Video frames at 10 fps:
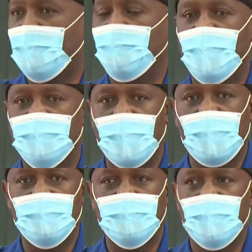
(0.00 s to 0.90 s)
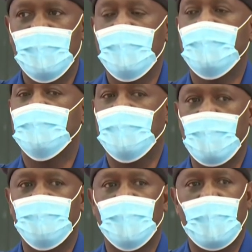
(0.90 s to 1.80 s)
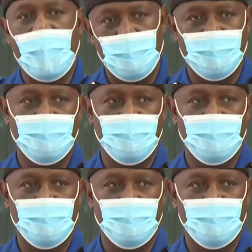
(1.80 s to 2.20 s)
measures stepped up.